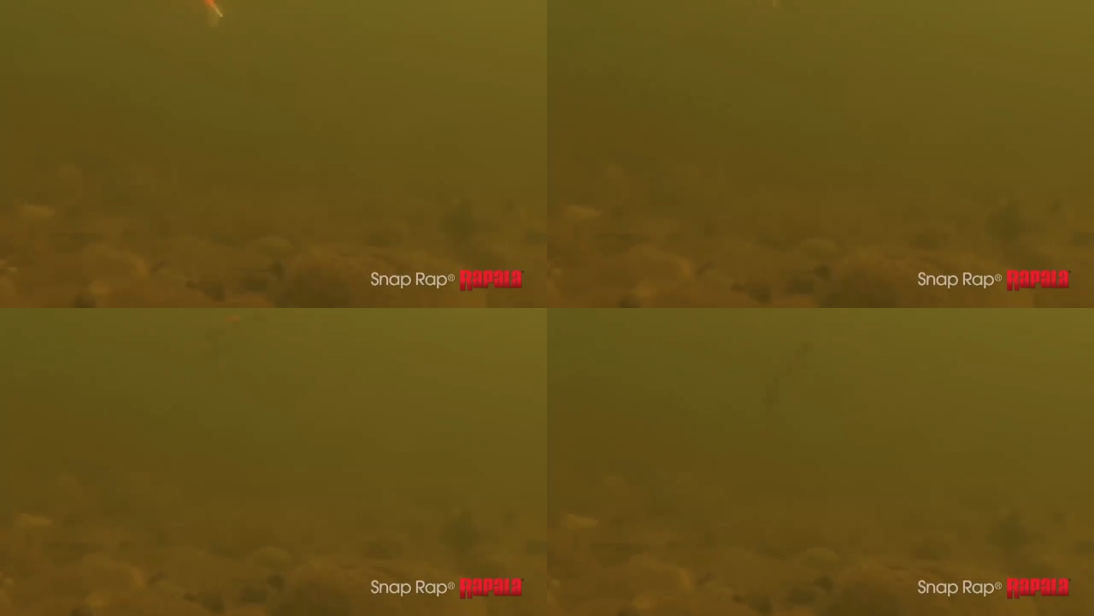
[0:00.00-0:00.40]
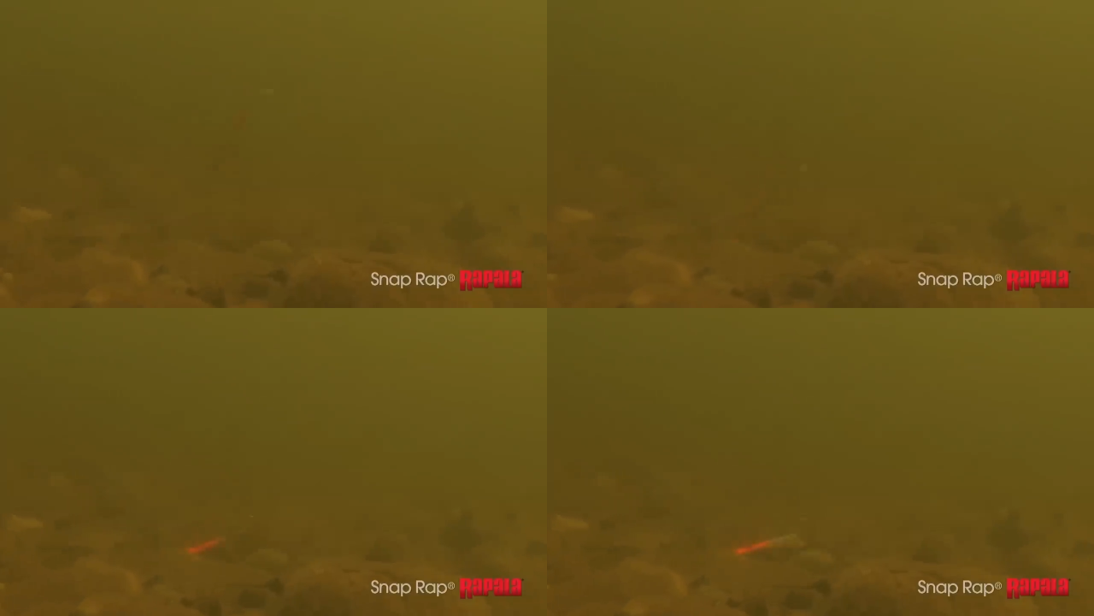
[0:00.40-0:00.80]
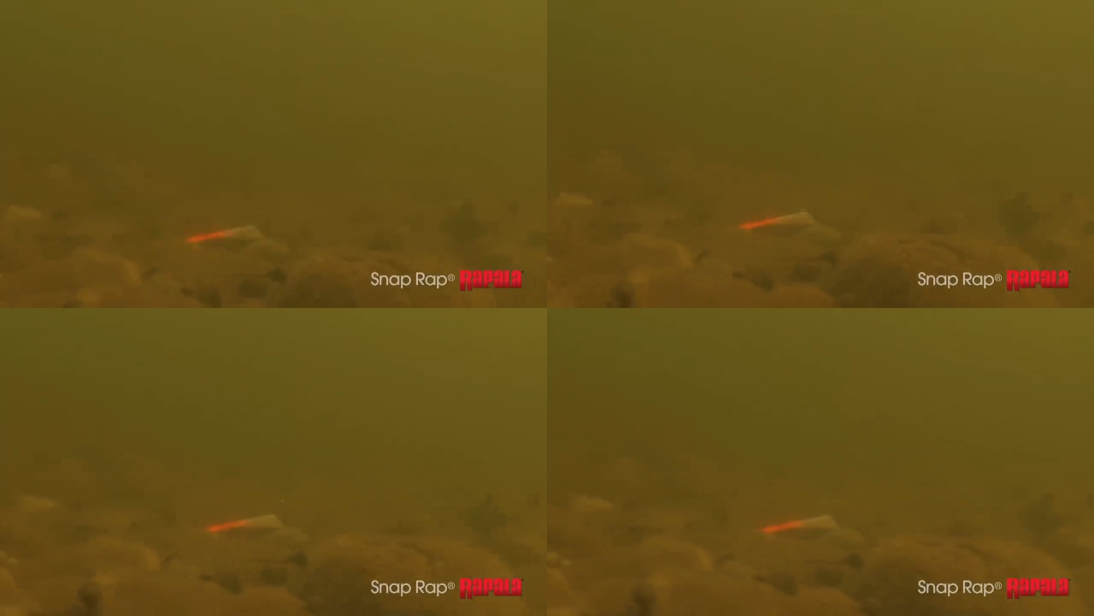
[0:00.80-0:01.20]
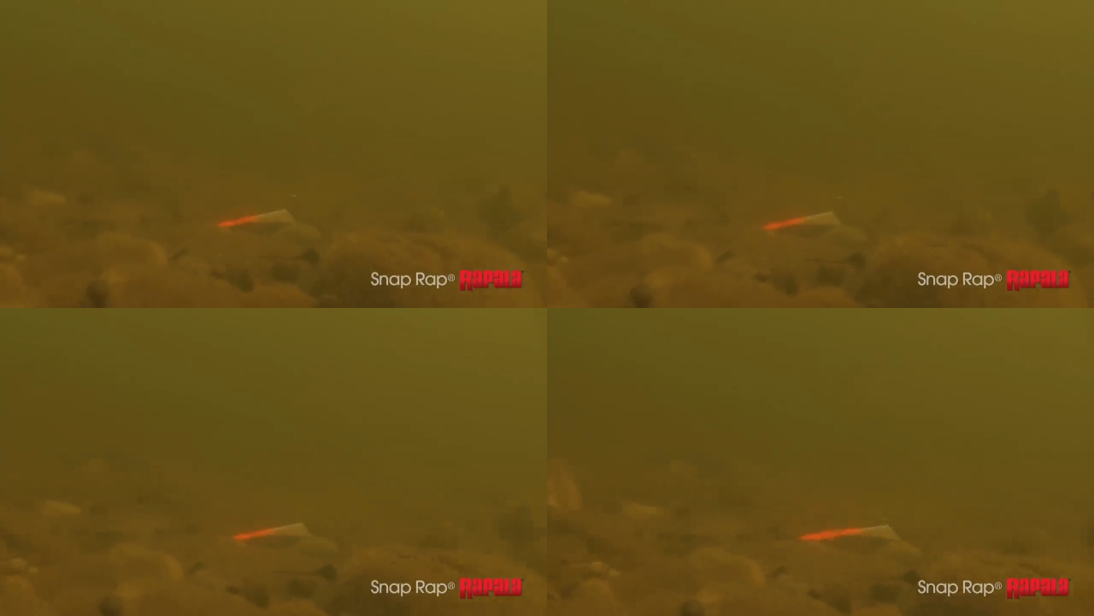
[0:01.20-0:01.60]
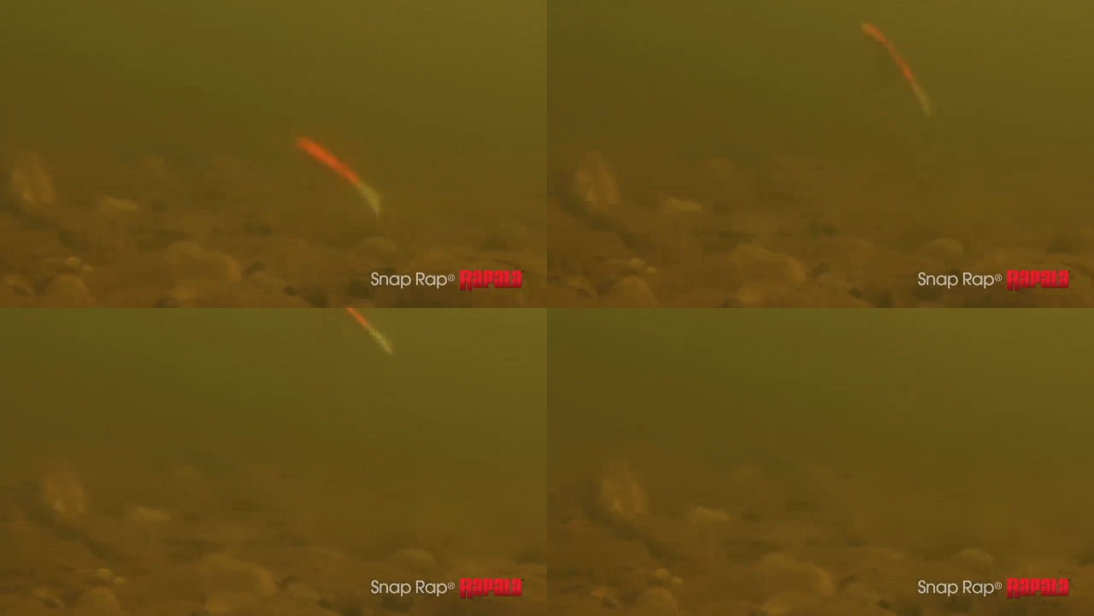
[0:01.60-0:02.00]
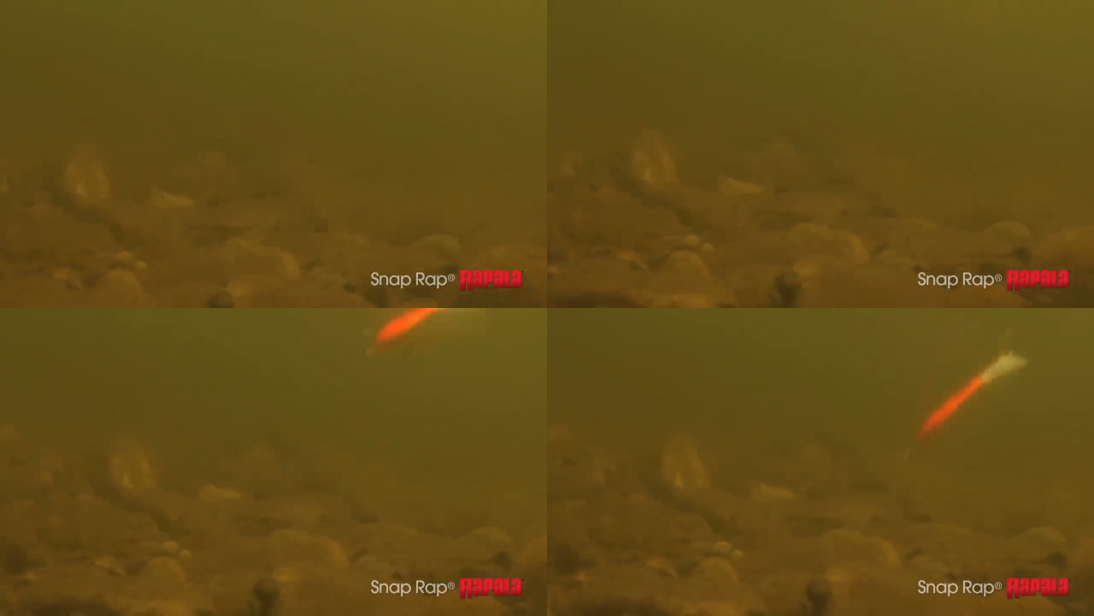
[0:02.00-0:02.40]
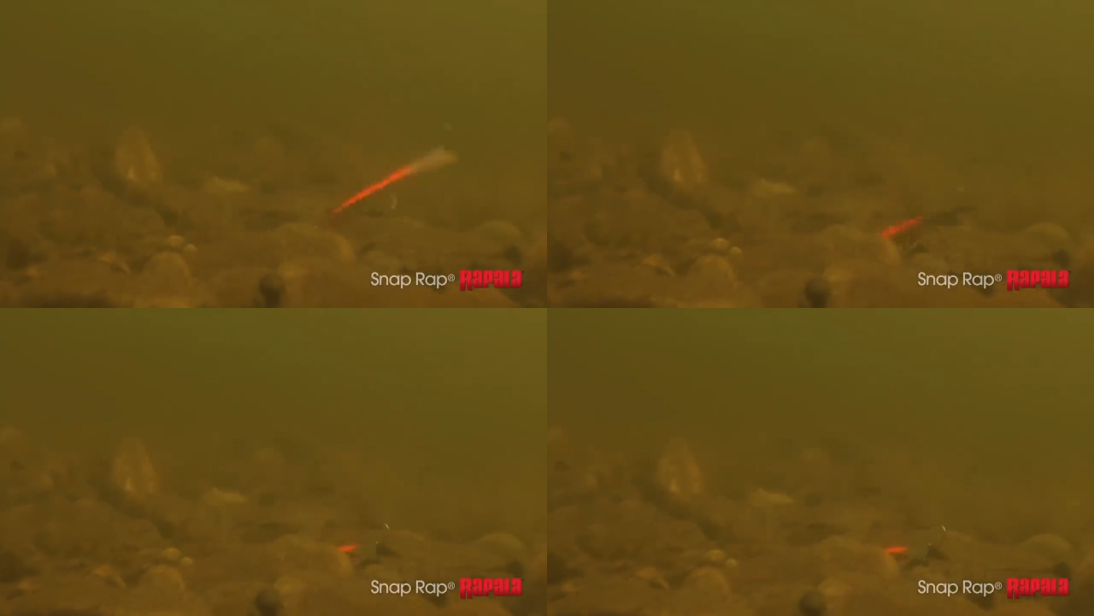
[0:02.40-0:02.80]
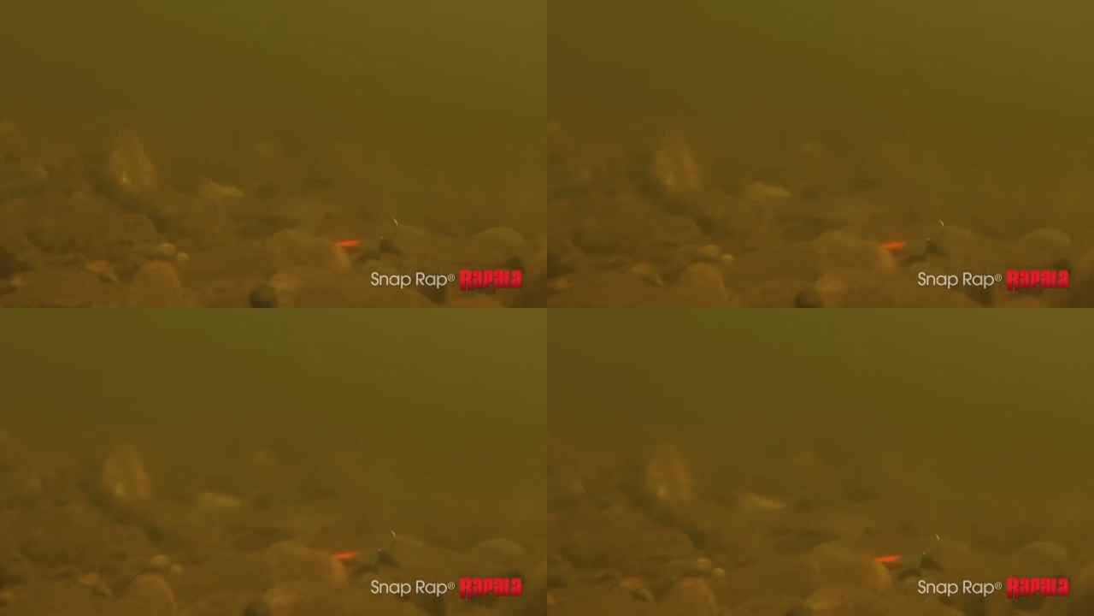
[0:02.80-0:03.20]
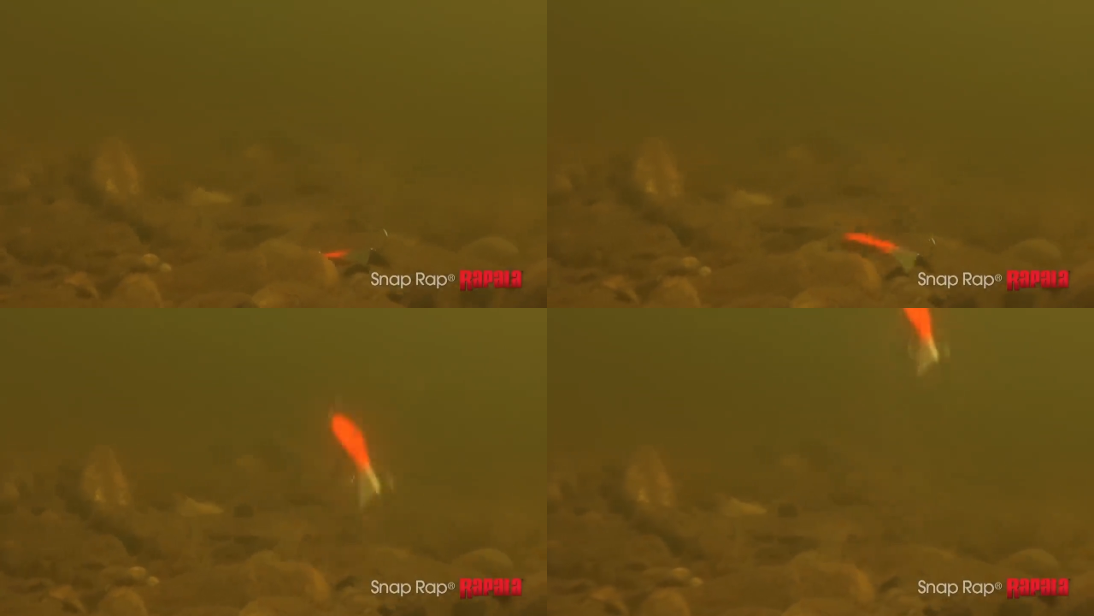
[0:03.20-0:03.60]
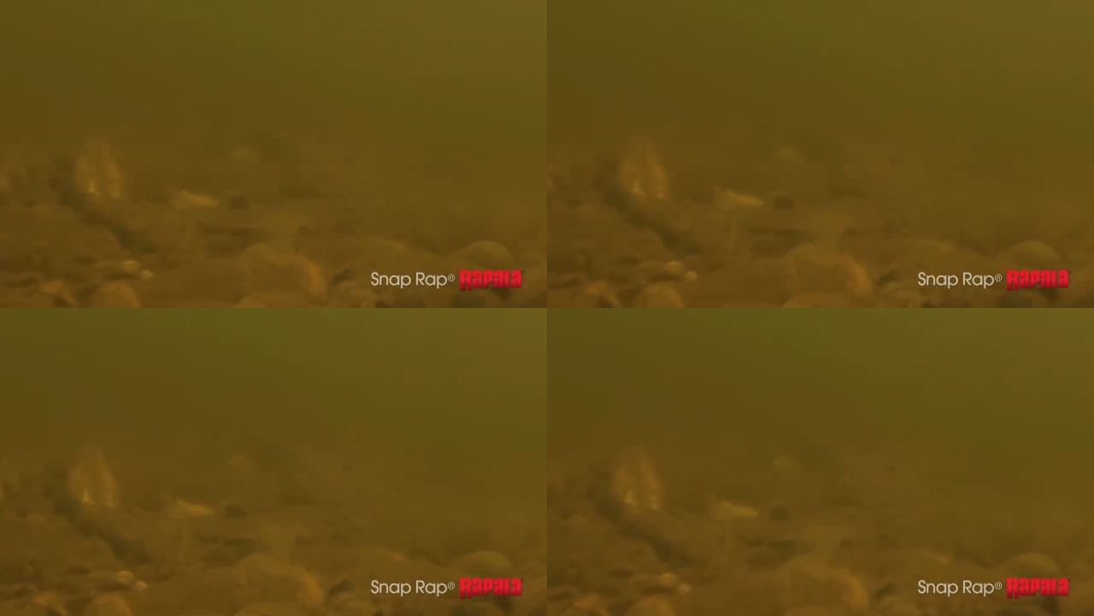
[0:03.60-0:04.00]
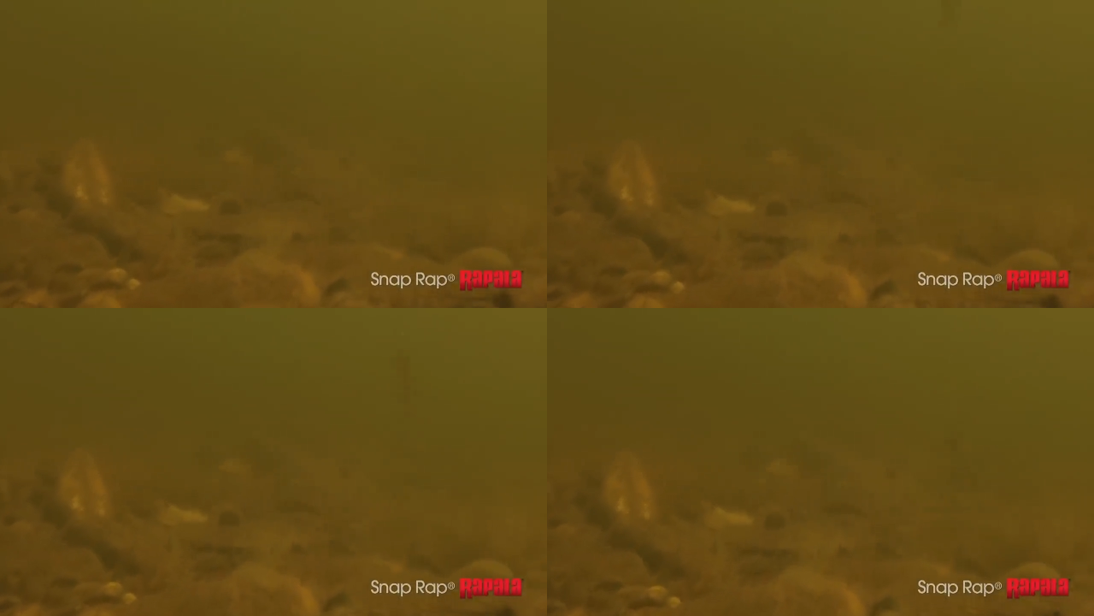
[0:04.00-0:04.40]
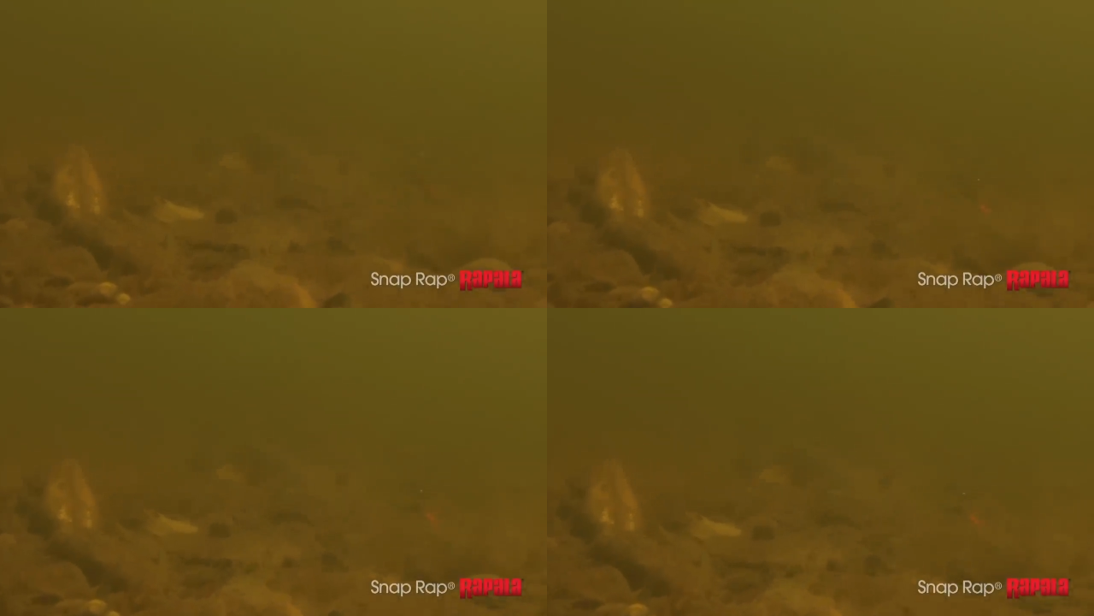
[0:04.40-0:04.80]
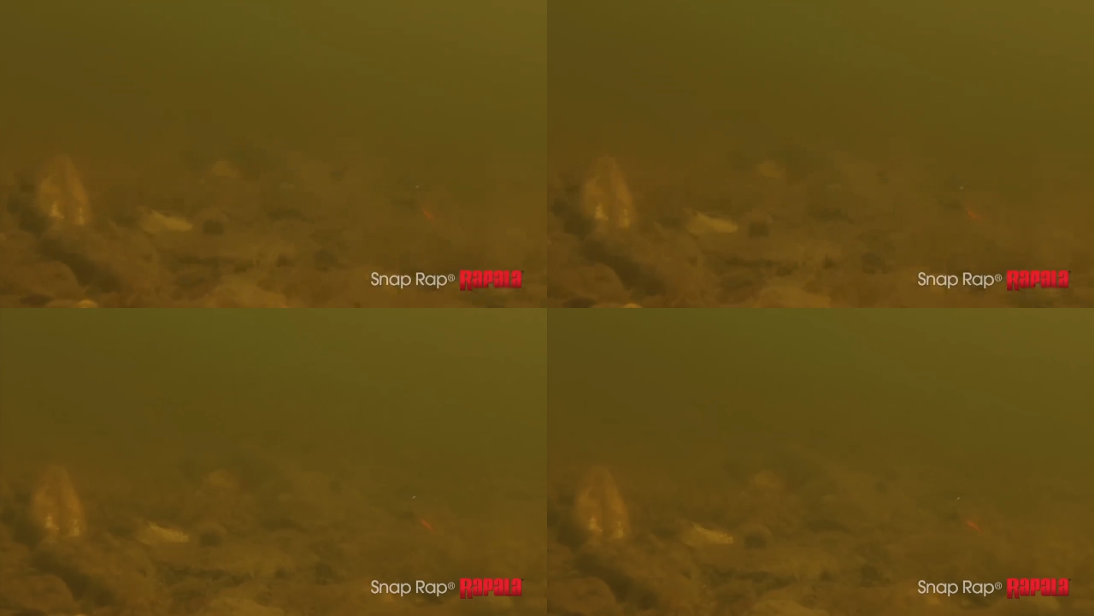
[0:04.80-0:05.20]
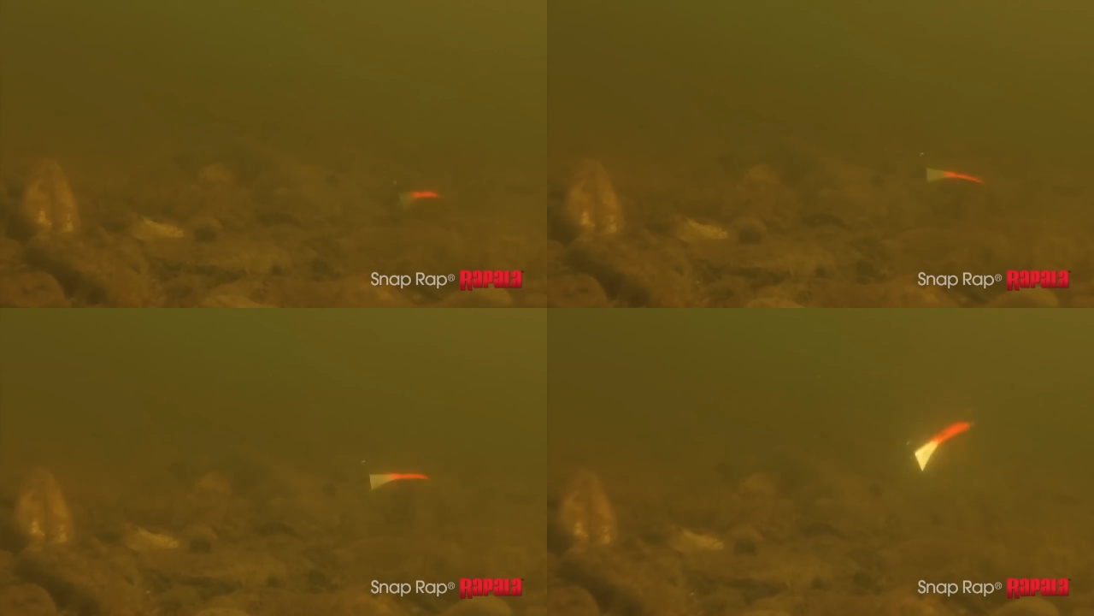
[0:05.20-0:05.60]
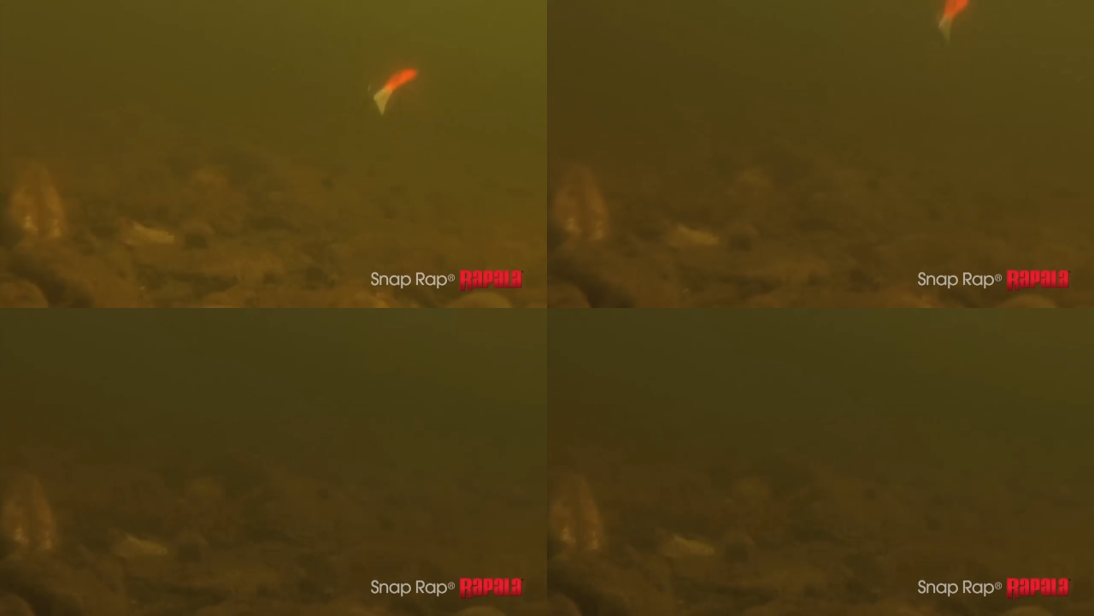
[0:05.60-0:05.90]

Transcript: Nobody's mouth can be seen.